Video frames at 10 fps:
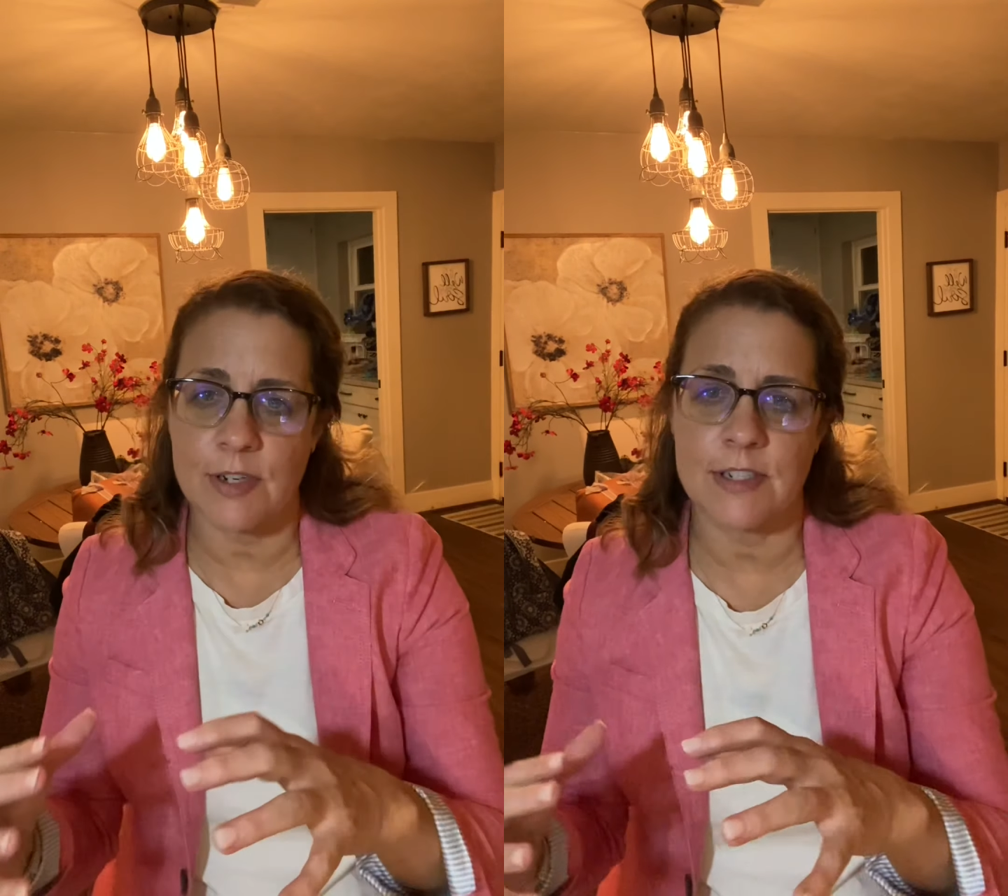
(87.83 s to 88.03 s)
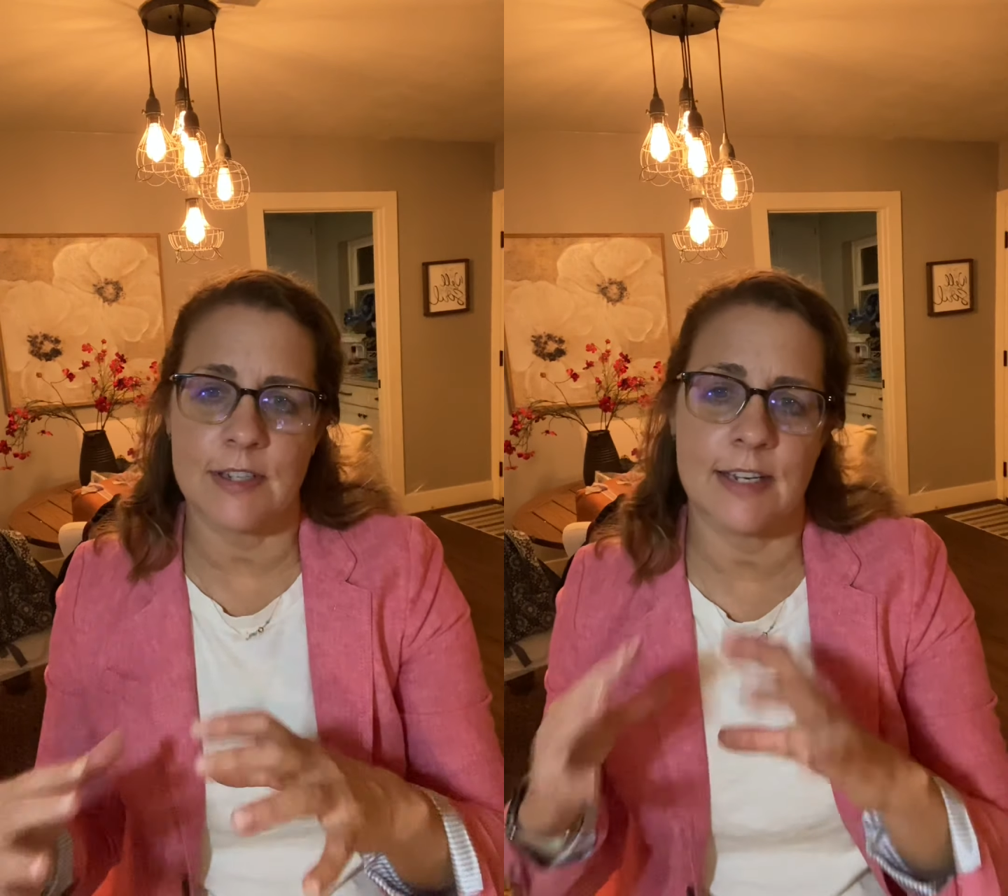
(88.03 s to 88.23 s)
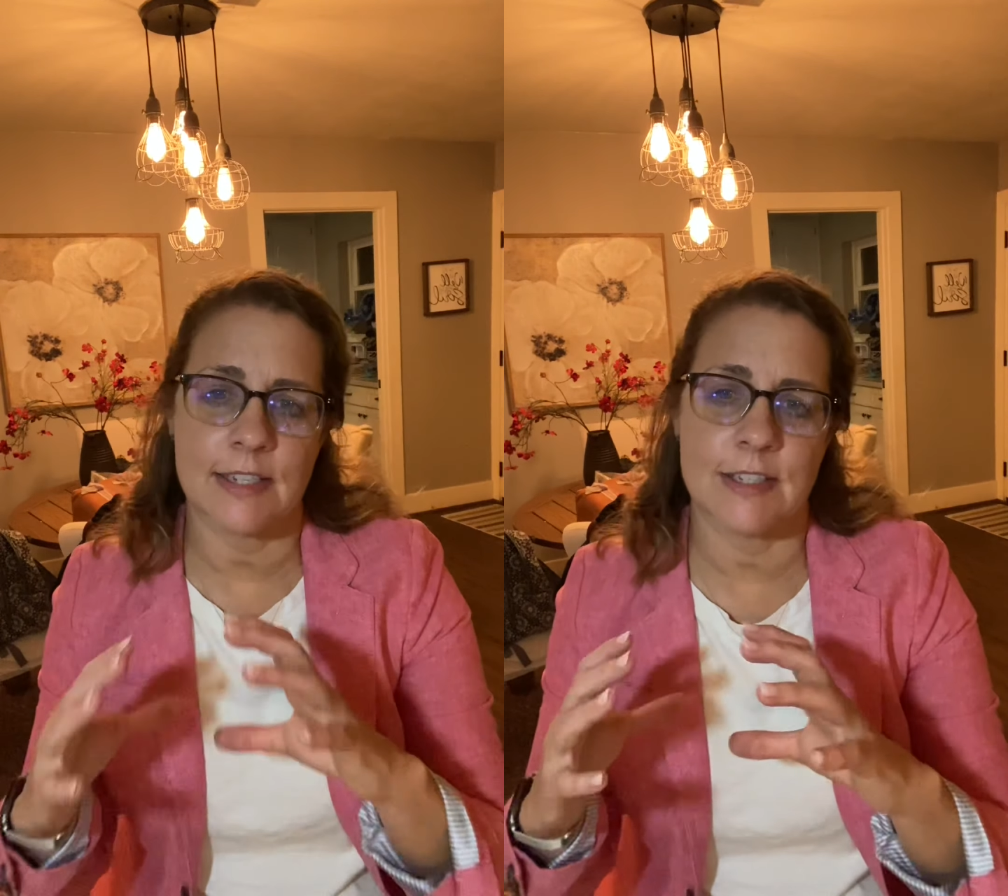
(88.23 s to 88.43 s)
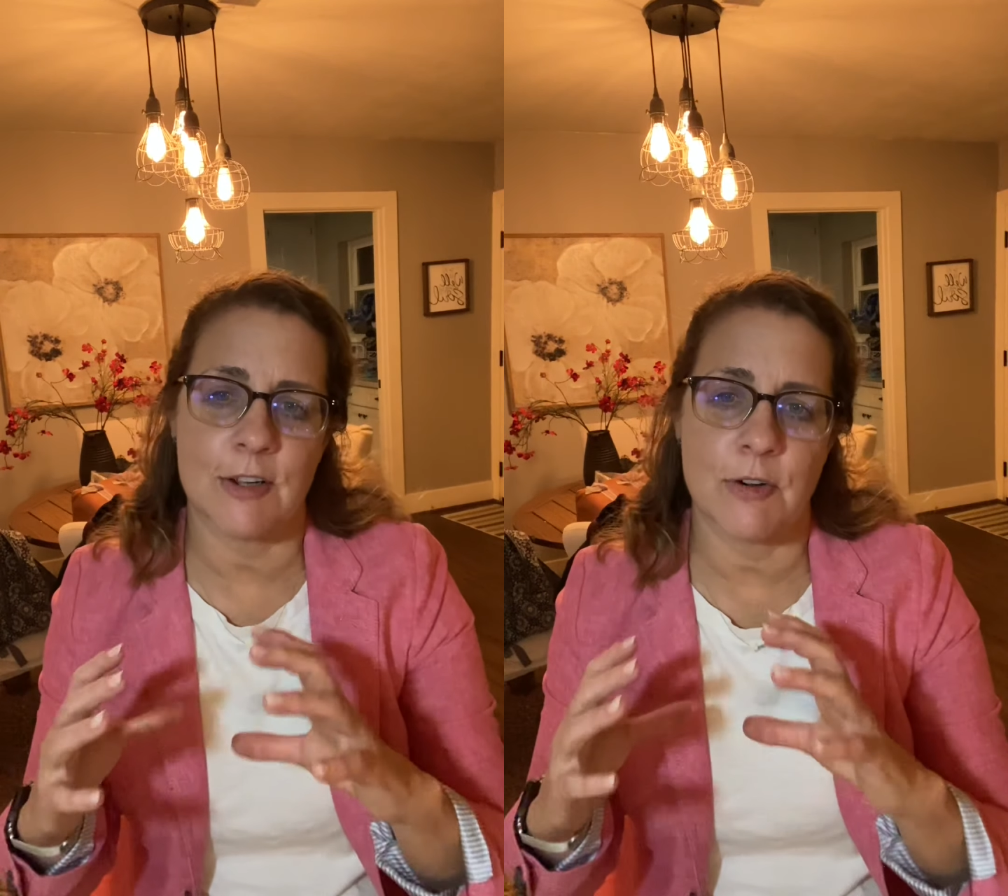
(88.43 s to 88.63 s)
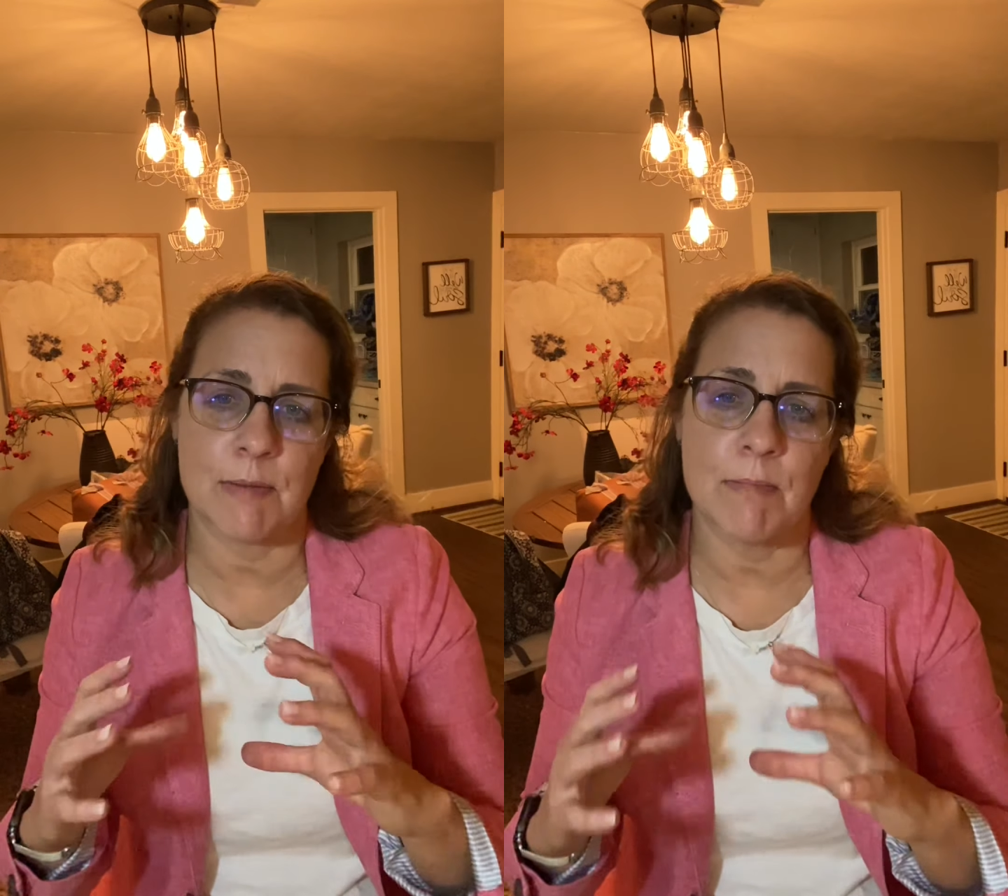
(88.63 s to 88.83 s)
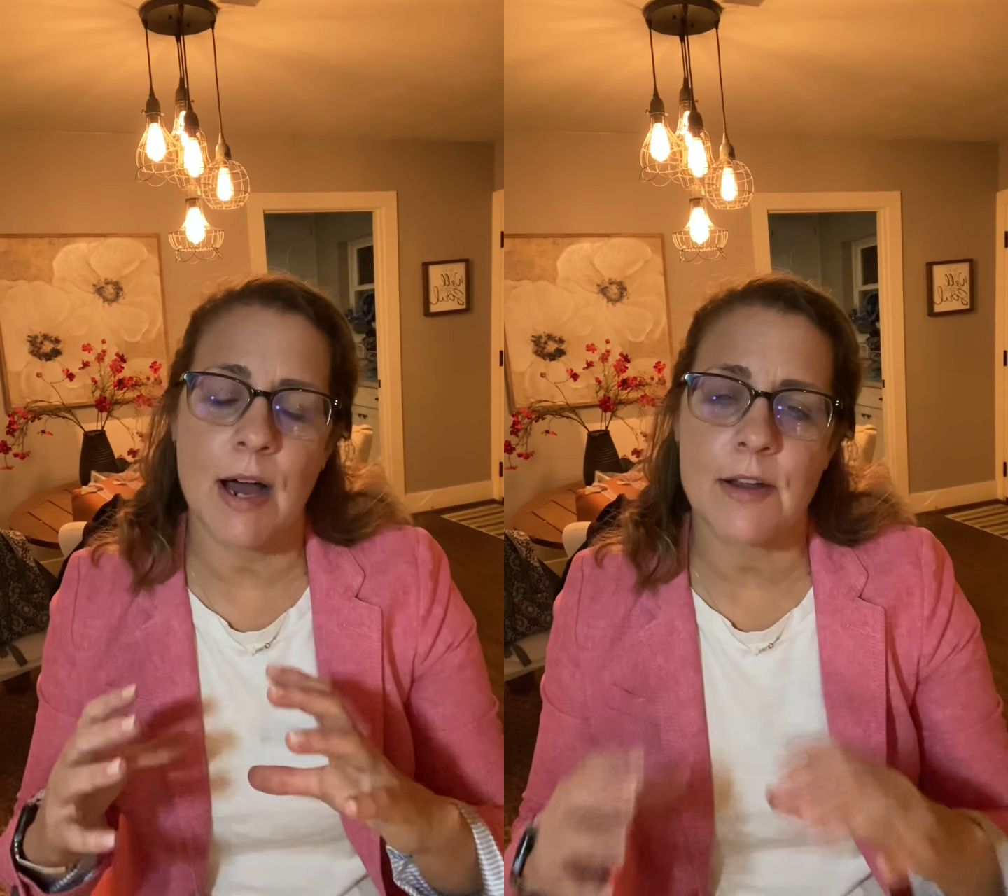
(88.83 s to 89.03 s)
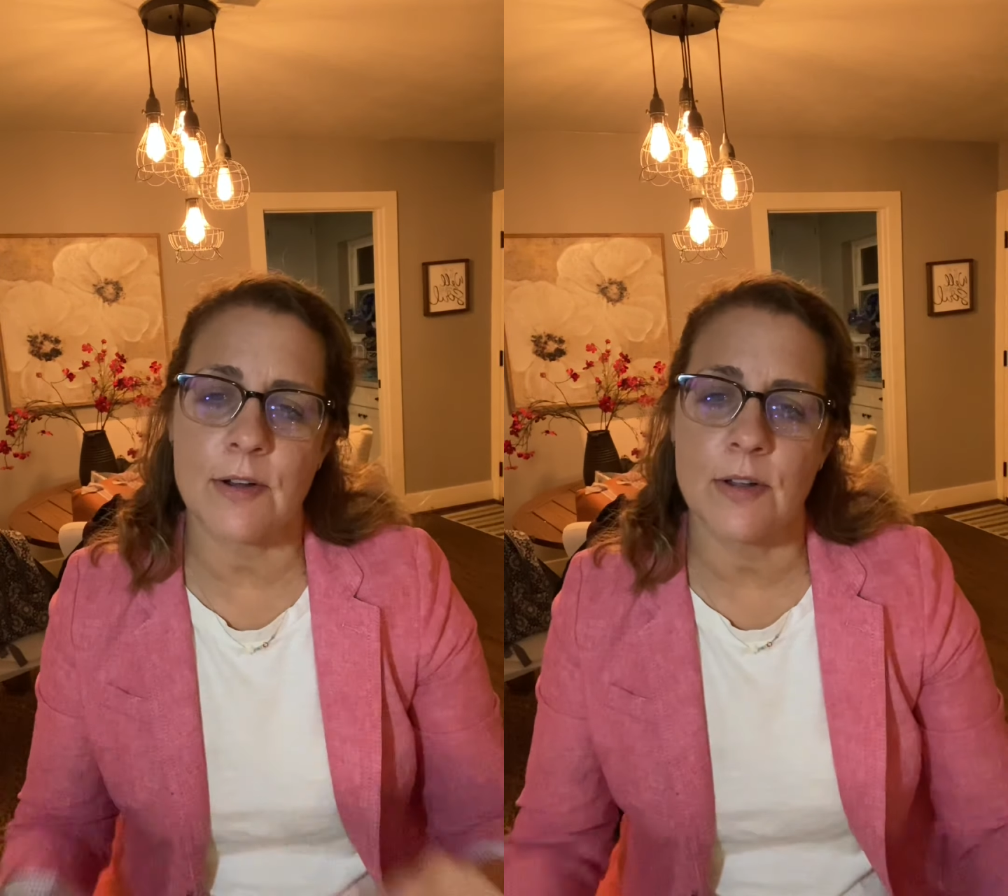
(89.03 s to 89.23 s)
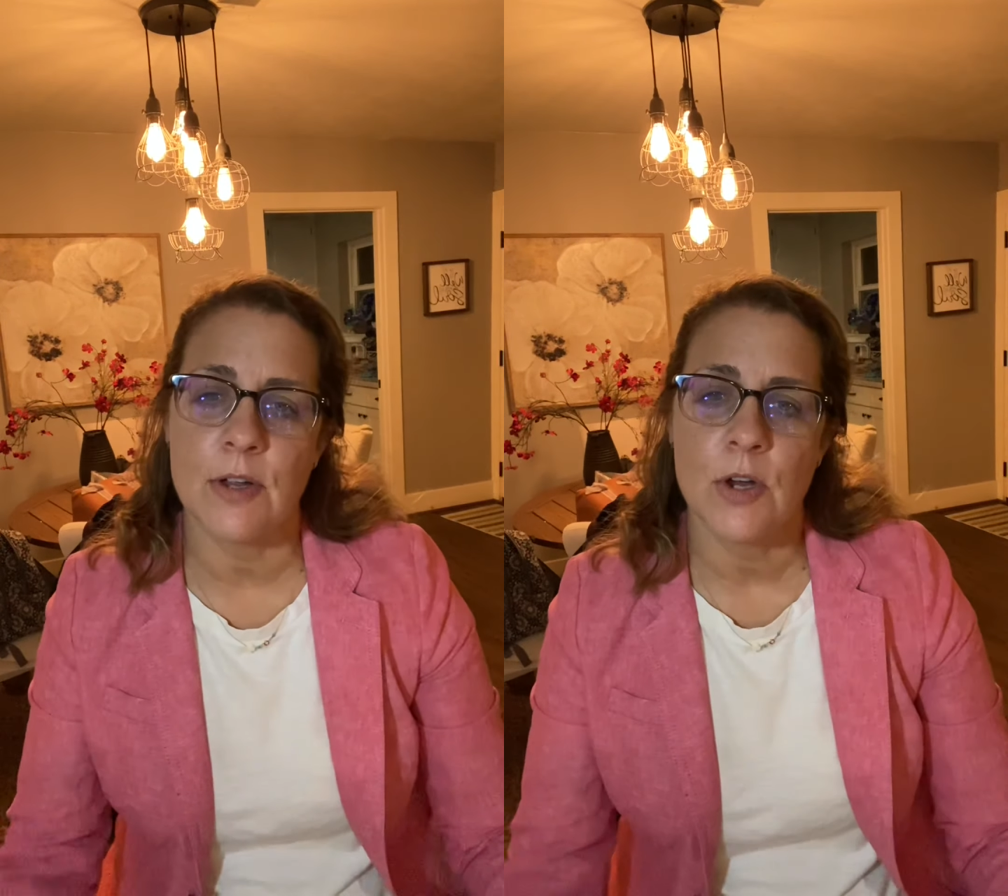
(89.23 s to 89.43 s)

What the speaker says: into the Etzioni model,